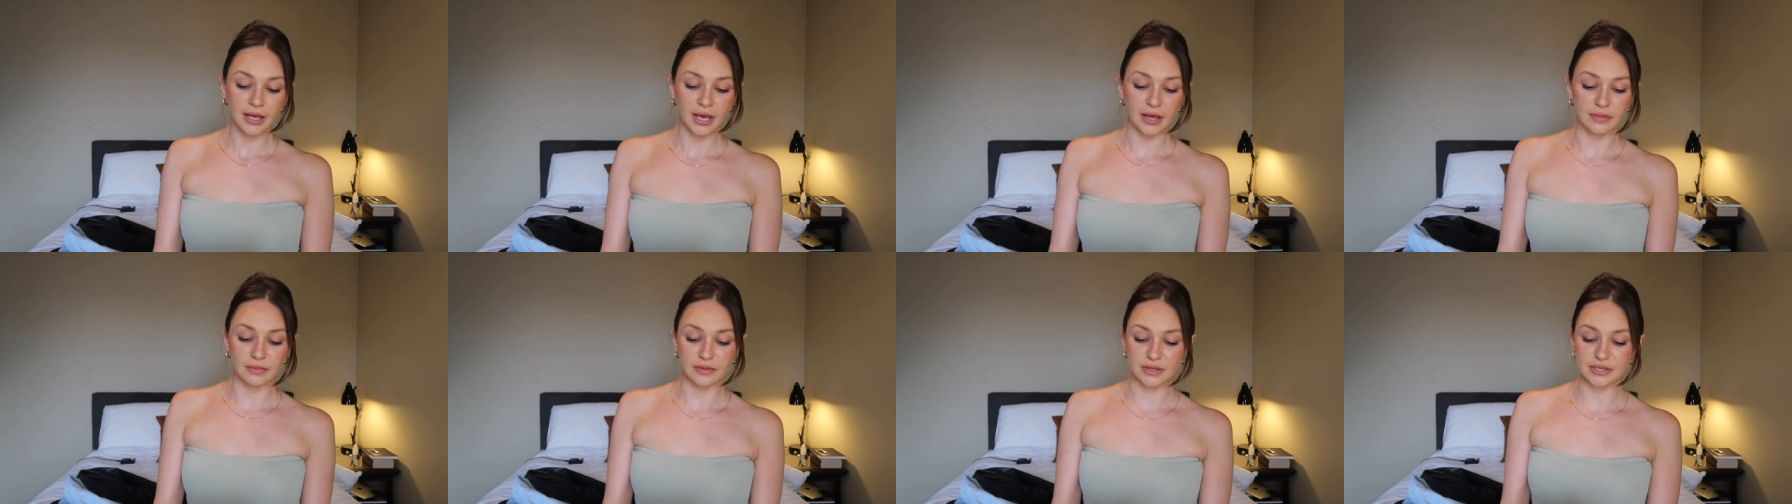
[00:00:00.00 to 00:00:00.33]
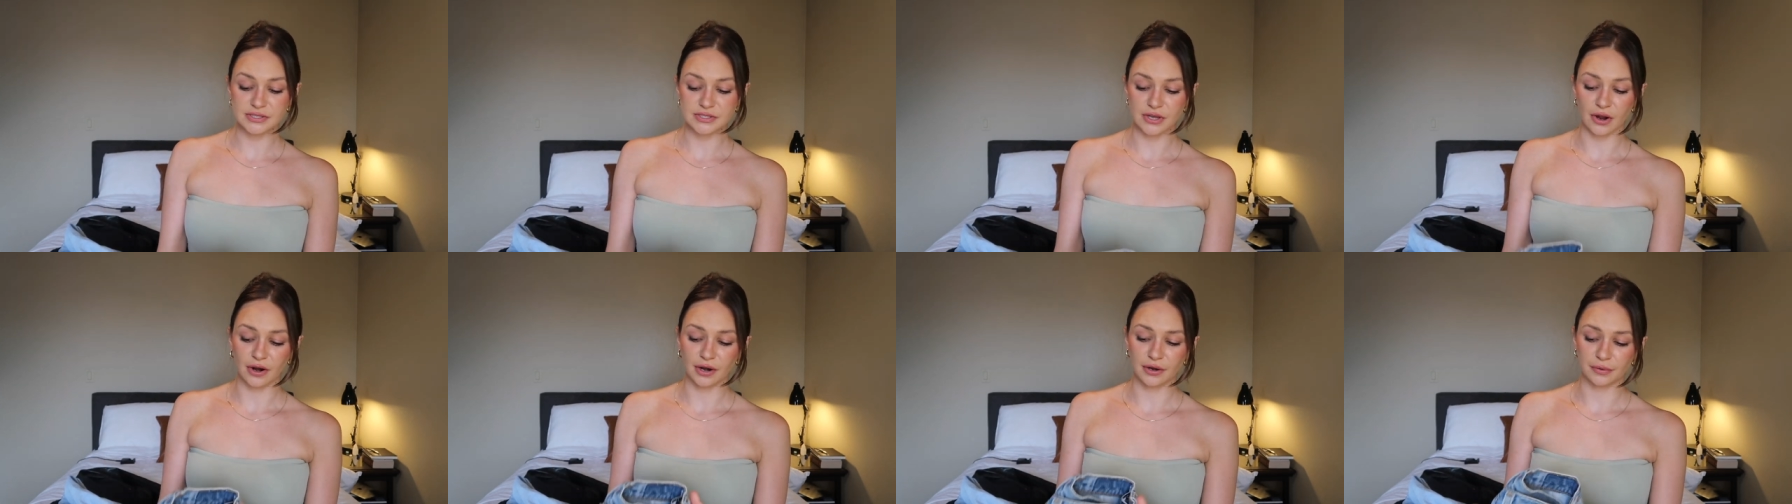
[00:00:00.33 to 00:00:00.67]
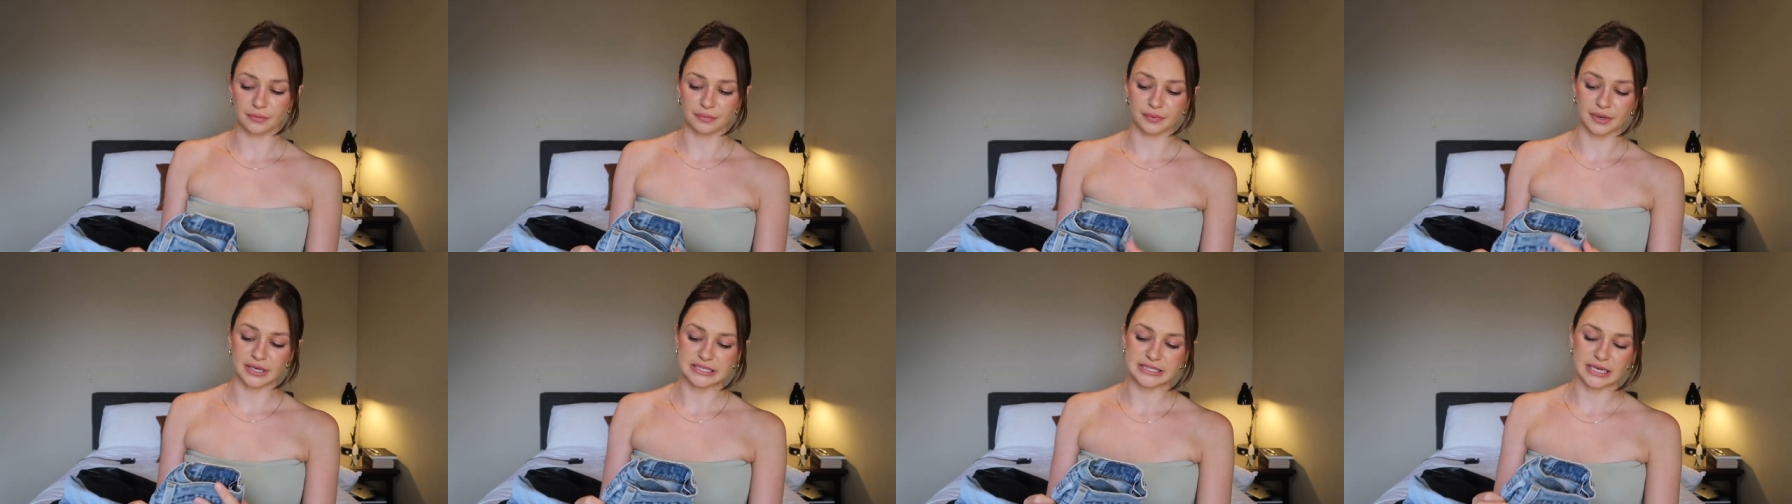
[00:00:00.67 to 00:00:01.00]
and these are
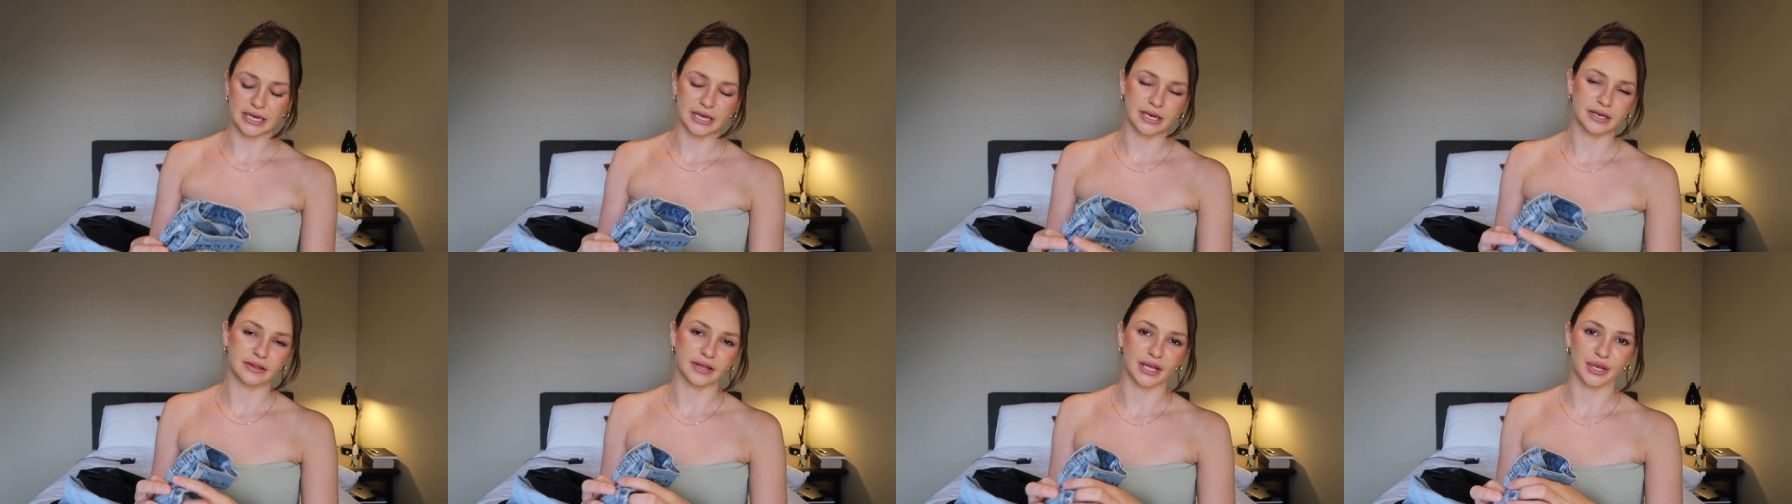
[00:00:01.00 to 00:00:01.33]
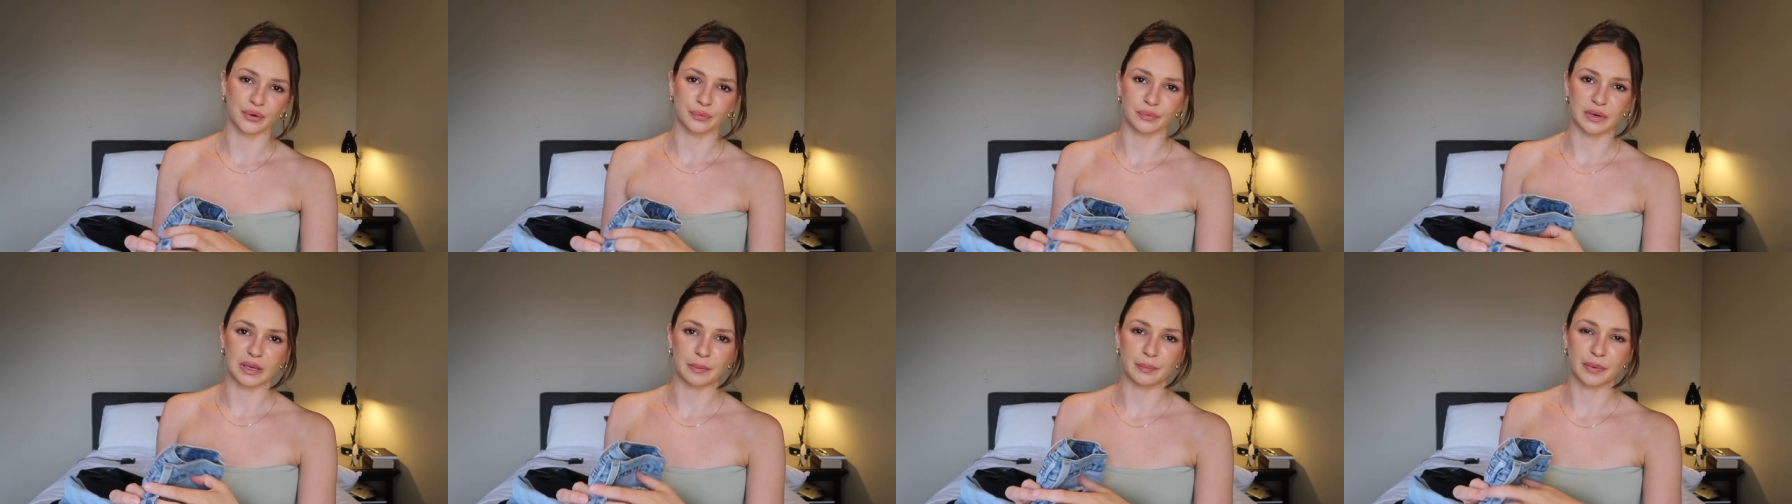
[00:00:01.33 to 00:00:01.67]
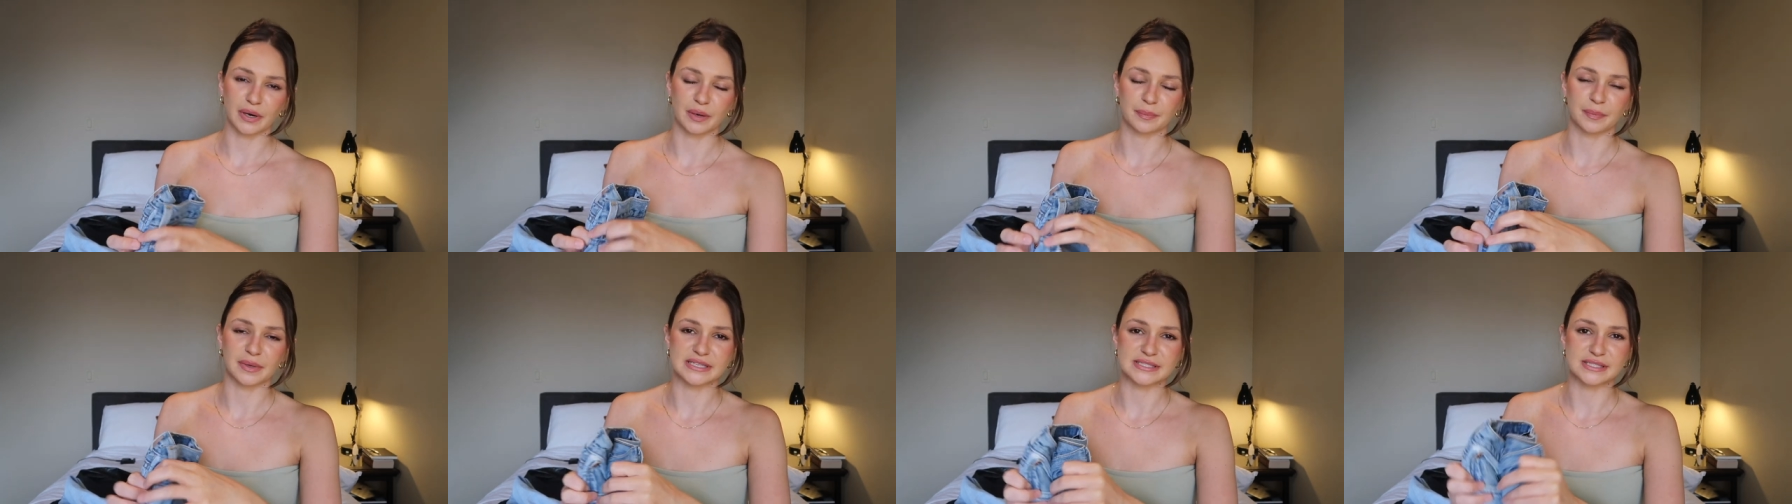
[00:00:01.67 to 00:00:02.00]
RE/DONE, like
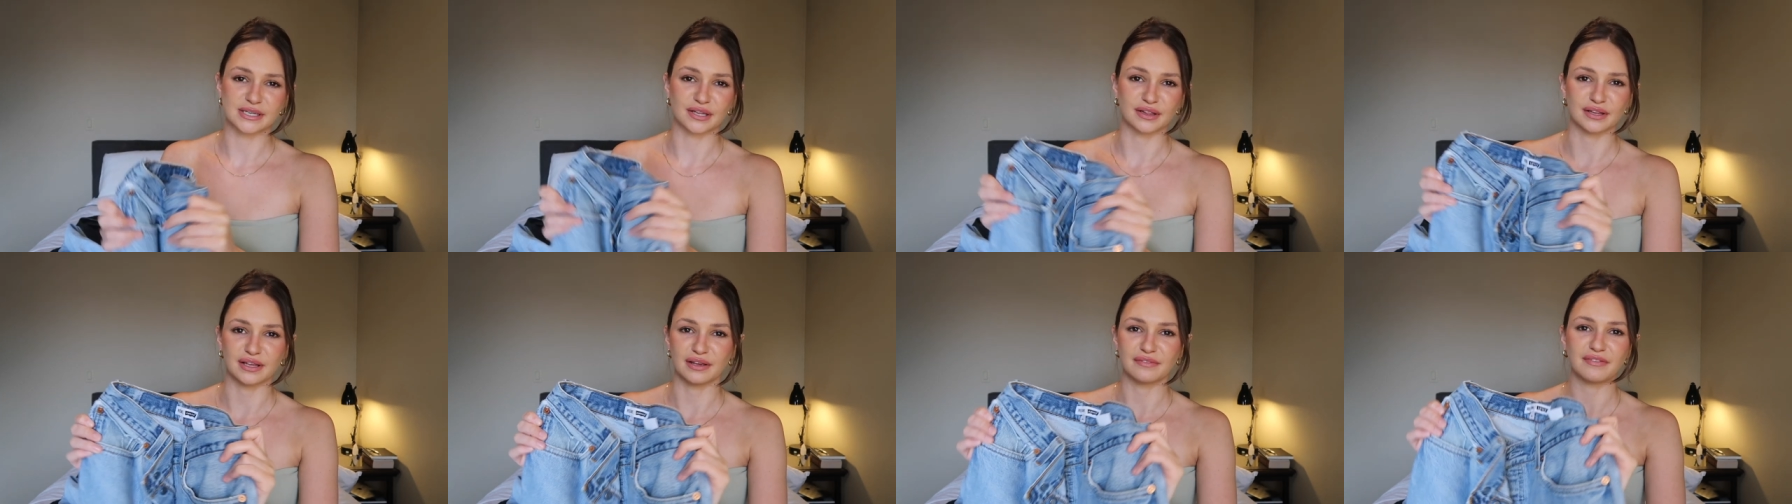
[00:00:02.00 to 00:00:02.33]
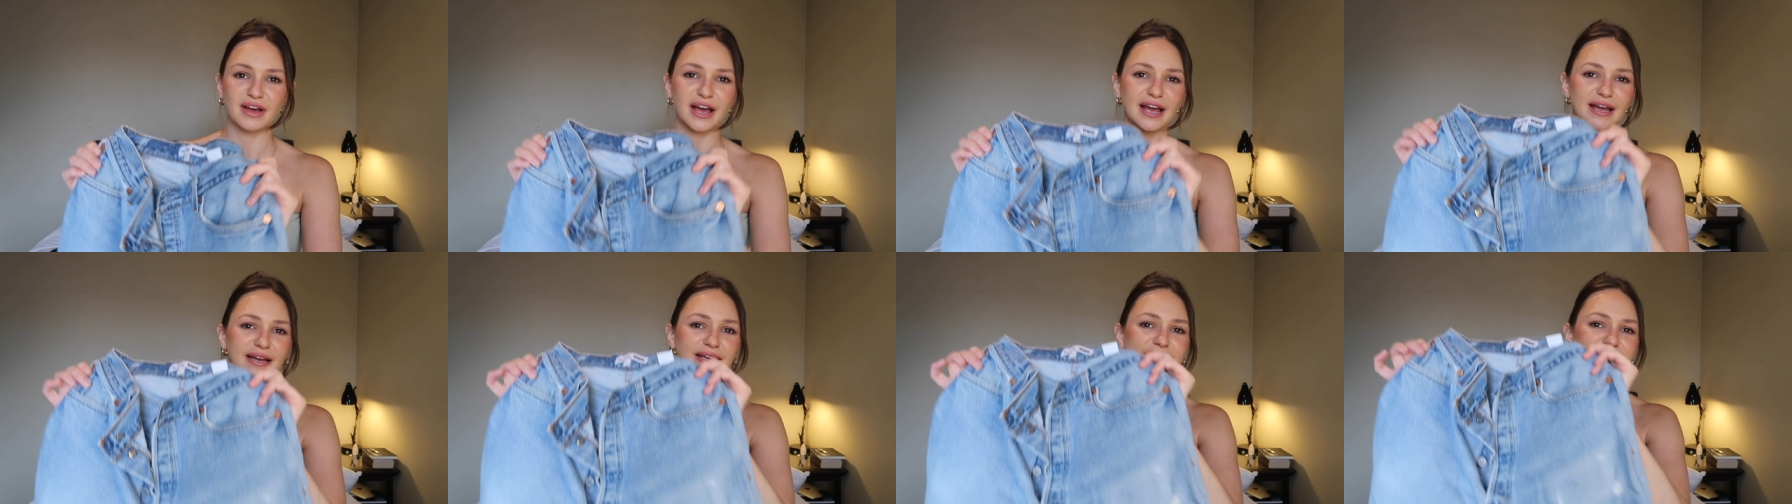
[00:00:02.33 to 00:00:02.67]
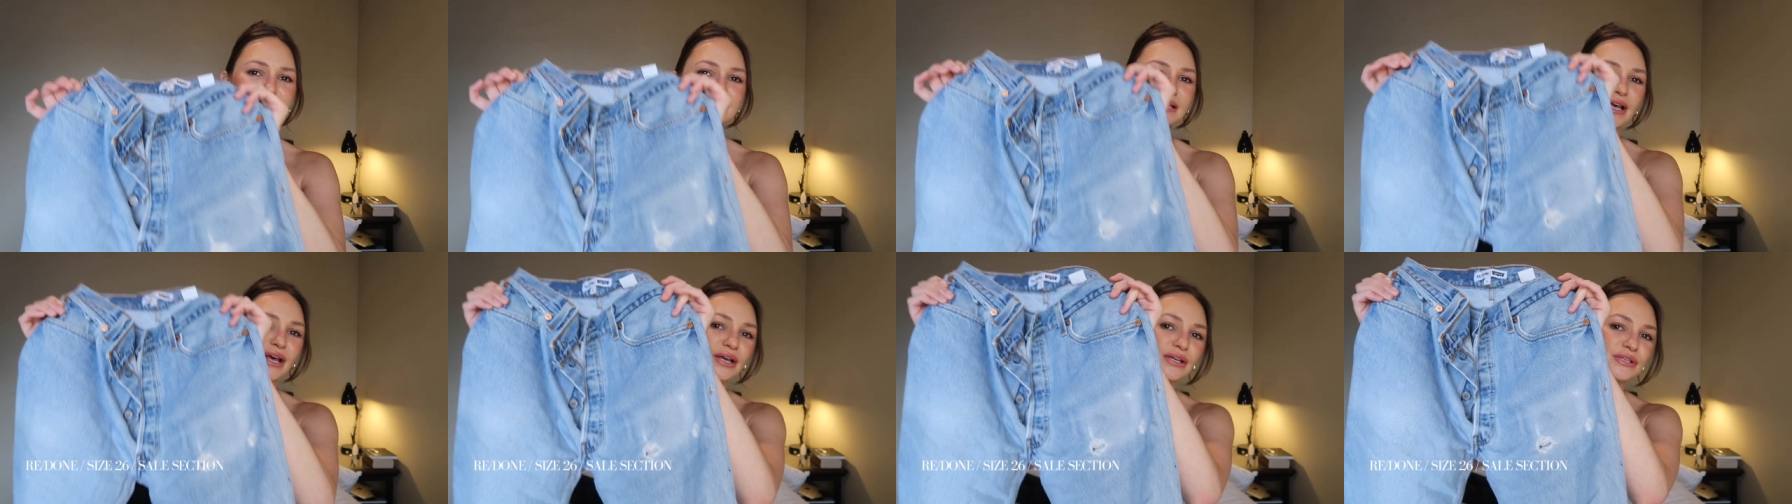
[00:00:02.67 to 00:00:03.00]
repurposed
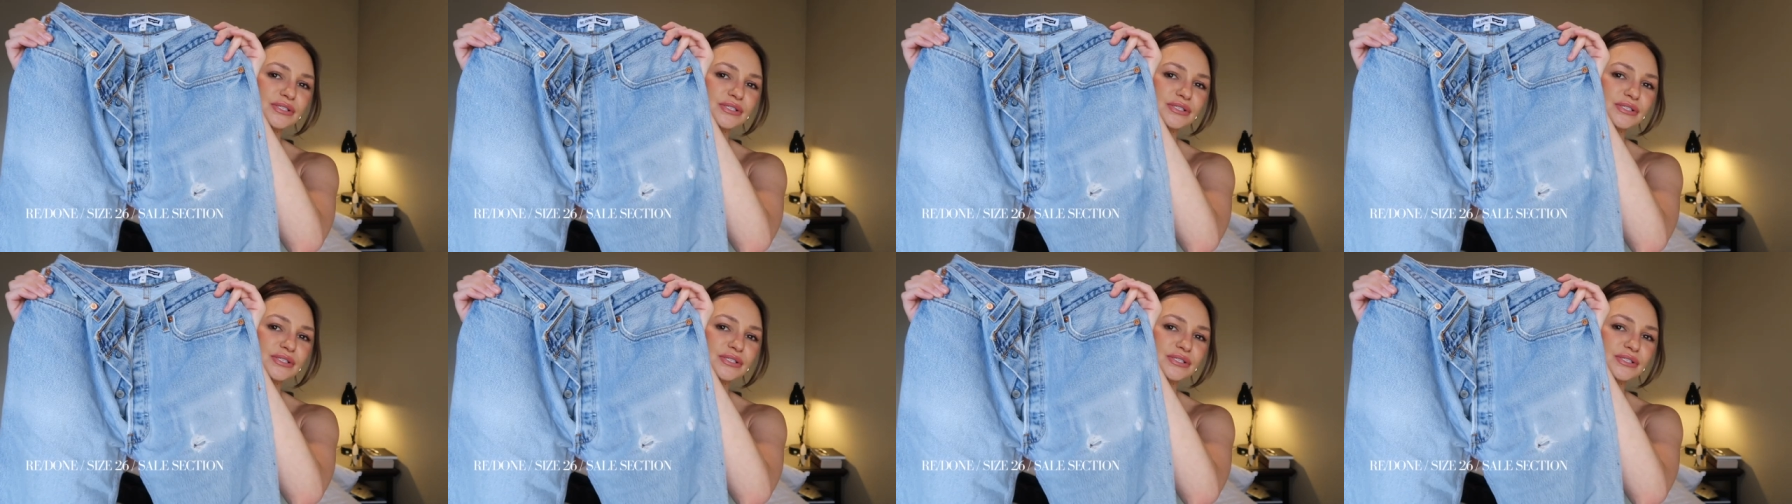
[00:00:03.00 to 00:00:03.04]
Levi's.